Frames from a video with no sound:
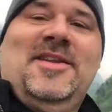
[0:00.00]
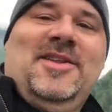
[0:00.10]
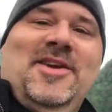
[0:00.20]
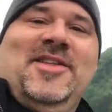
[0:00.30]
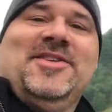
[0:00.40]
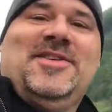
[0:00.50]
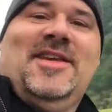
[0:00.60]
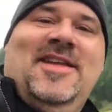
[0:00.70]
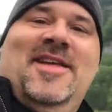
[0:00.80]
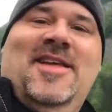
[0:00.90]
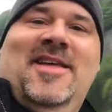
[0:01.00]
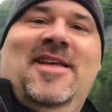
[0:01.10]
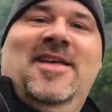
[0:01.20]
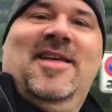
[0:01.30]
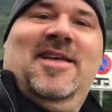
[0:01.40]
Look at this.
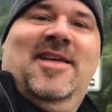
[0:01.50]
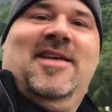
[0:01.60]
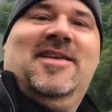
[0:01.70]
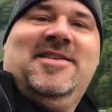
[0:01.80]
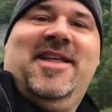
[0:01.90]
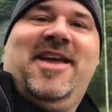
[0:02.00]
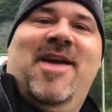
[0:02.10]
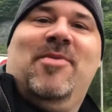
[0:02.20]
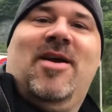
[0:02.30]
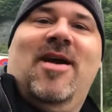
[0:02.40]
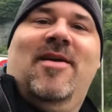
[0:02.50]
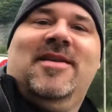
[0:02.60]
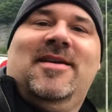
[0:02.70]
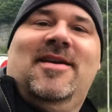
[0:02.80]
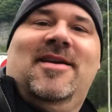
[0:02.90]
See that cable car
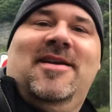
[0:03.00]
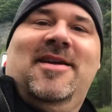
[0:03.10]
right there?